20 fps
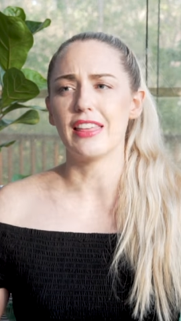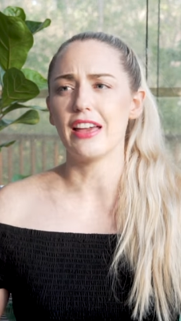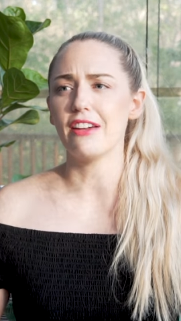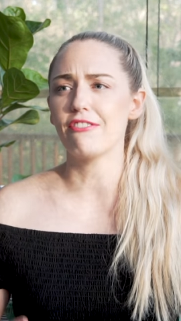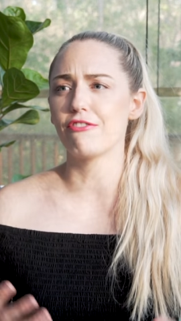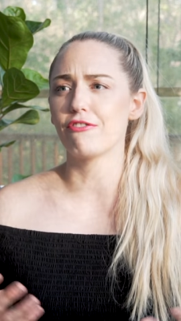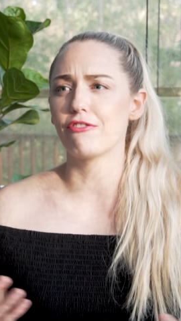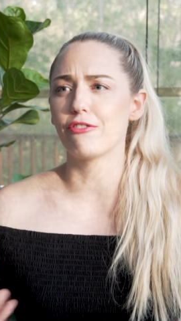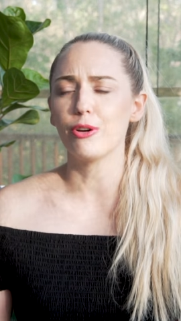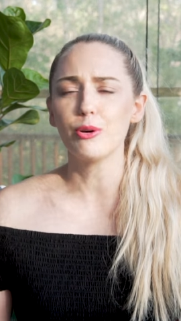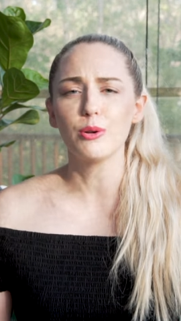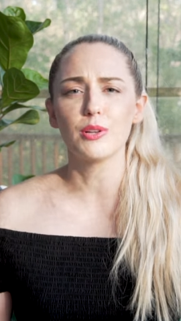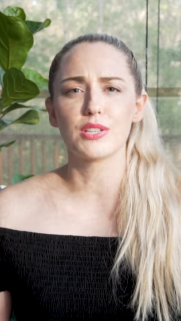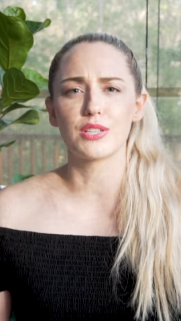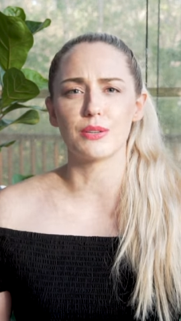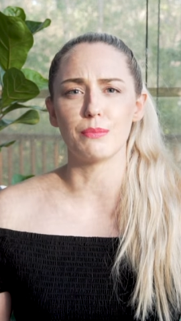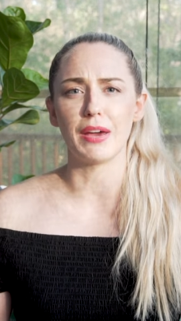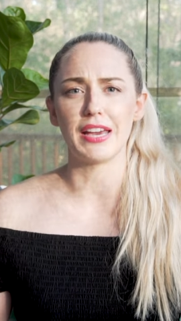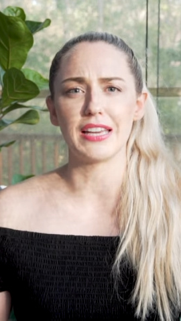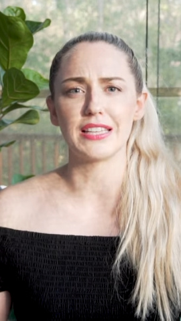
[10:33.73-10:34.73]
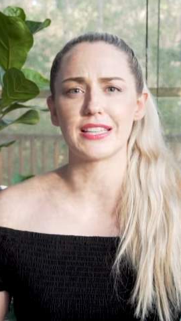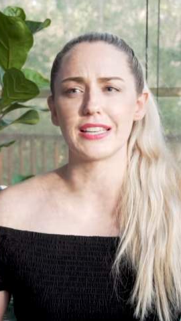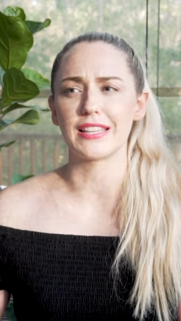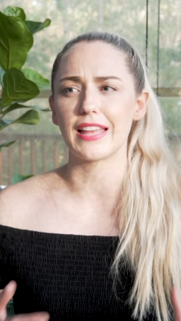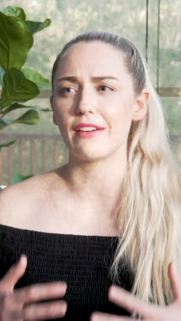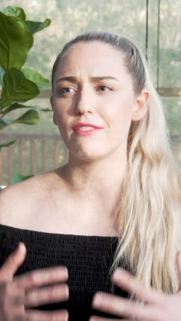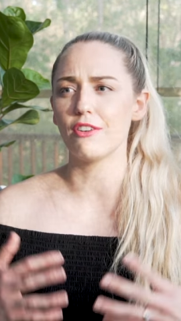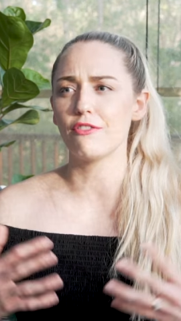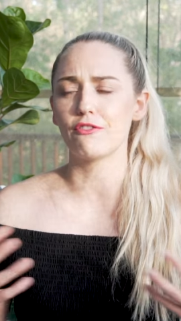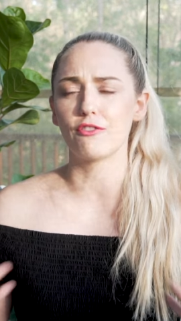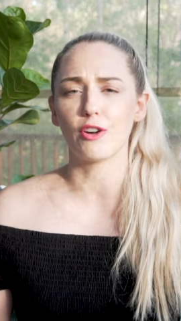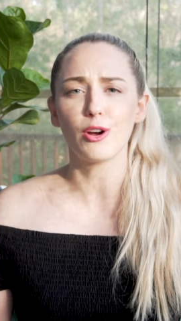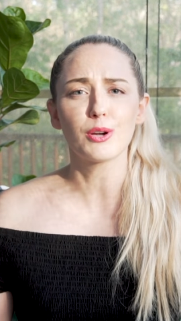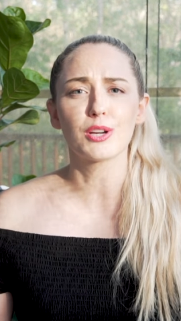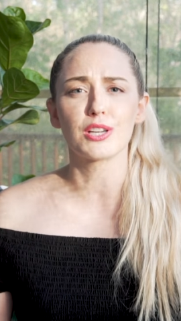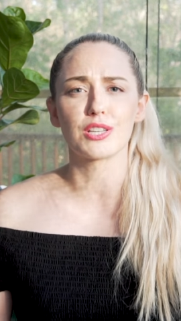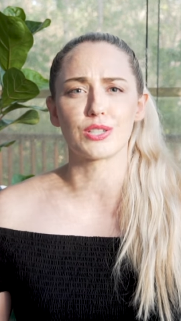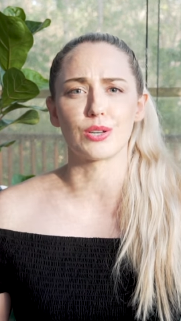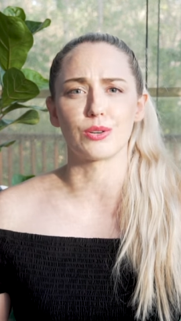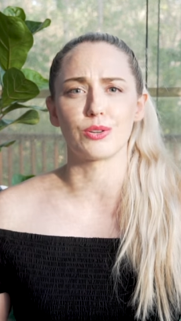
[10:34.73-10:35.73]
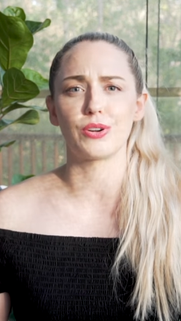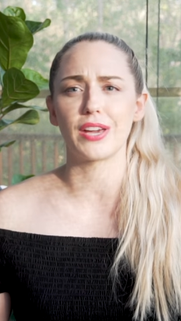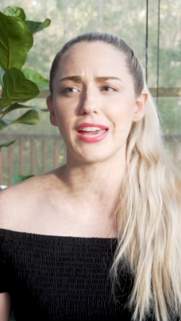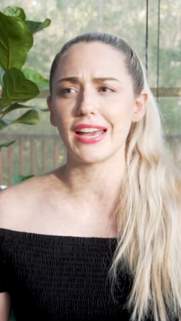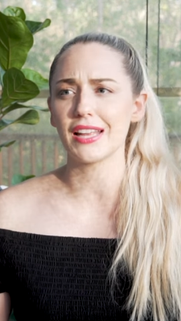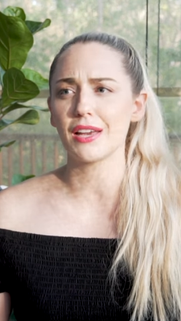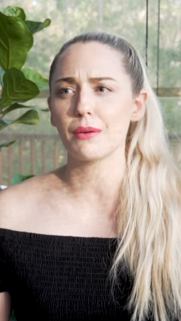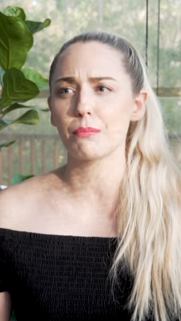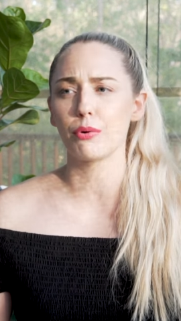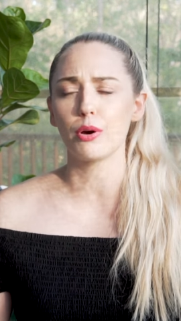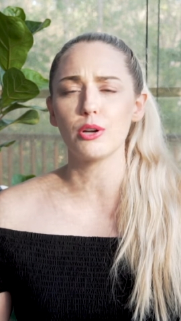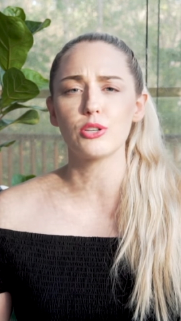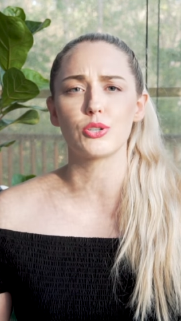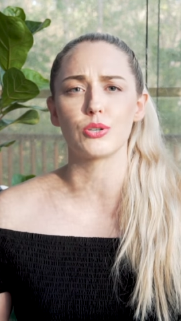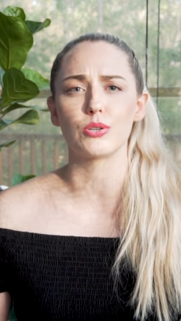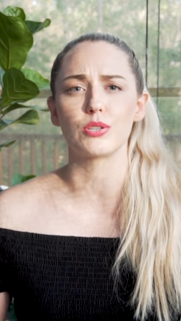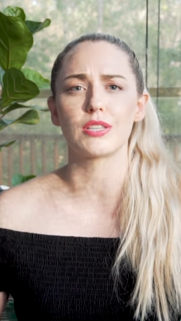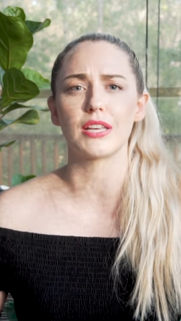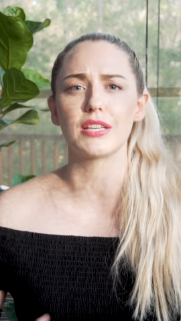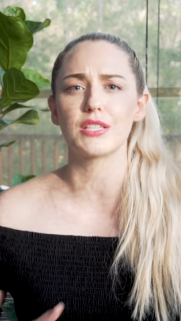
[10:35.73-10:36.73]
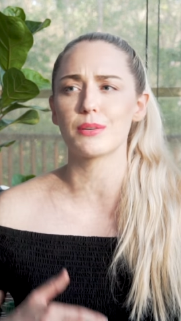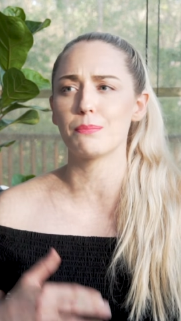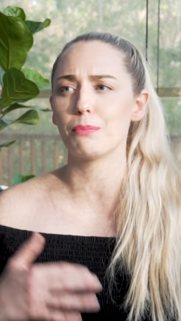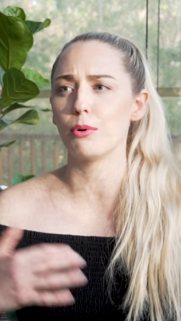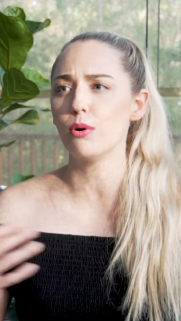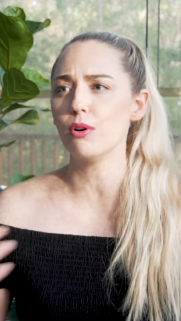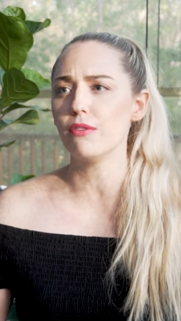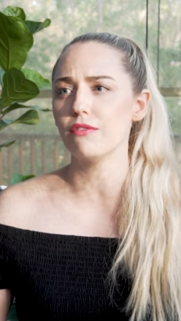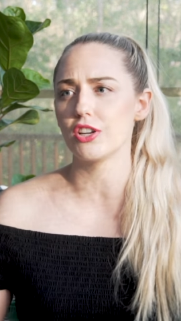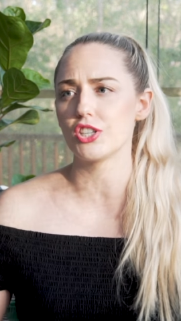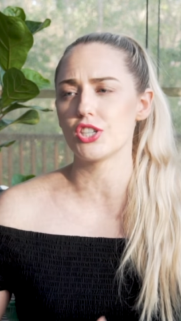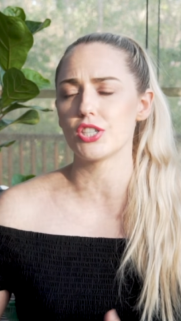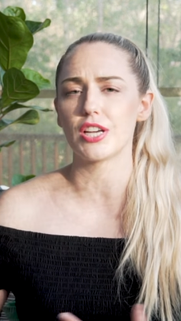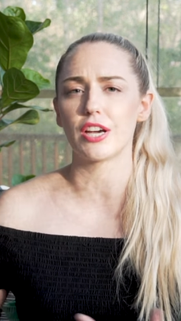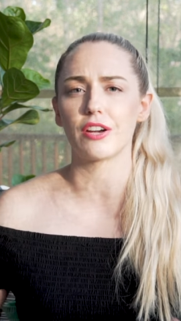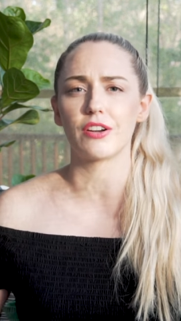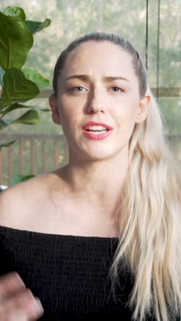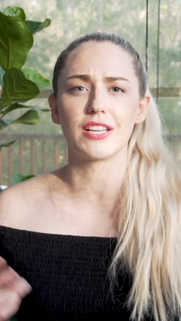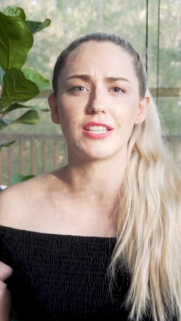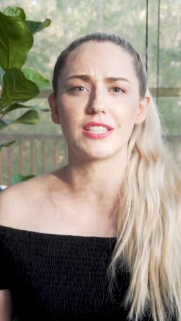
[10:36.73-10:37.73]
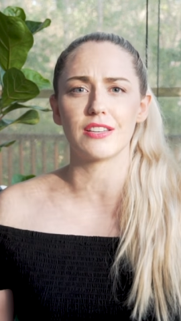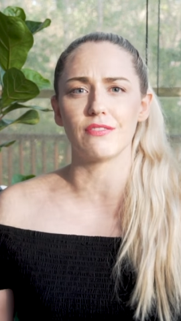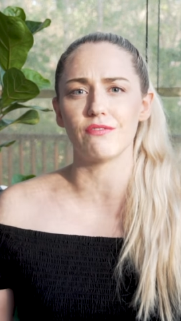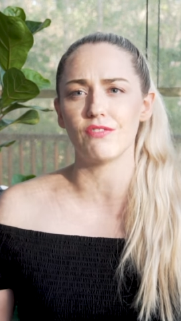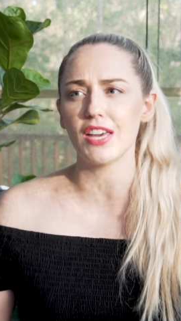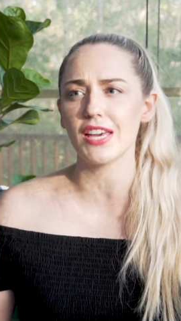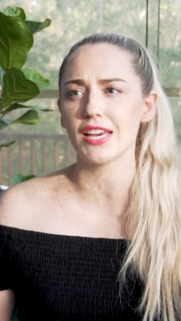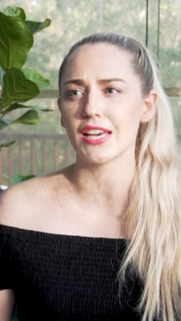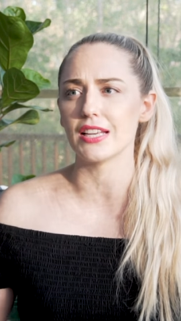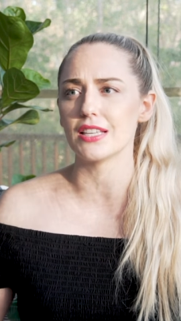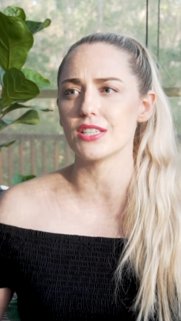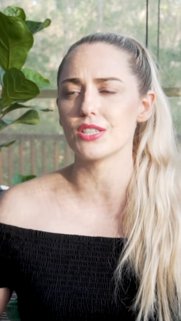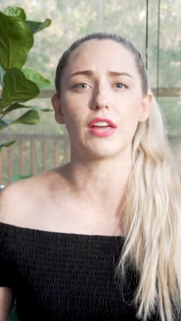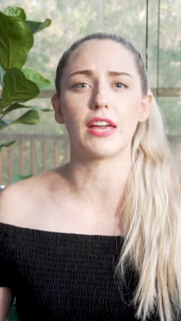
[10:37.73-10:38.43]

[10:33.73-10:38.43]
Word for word: Their food is amazing. They have a focus on organic produce. They support vegetarians and vegans.